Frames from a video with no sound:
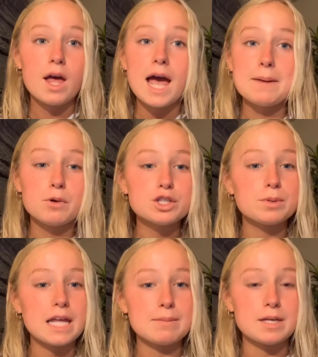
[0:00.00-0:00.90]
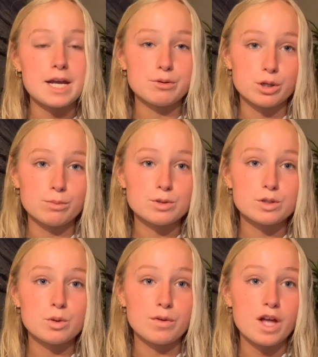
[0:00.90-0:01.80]
and multiple ABA
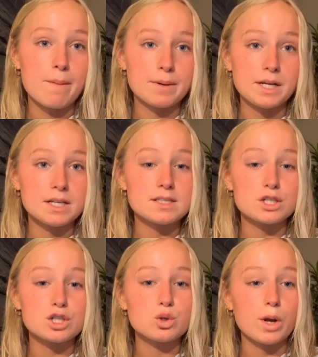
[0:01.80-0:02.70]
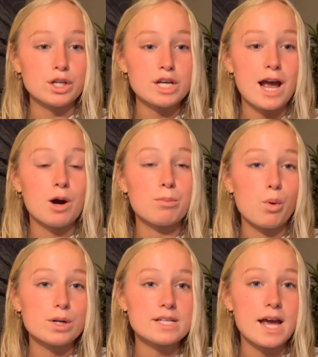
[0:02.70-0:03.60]
groups with companies such as QuickChow,
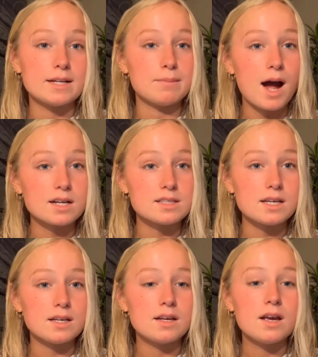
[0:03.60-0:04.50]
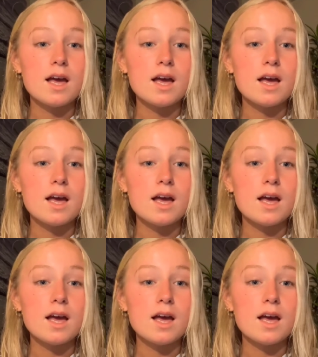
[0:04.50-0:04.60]
Boar's Head, and Moxie,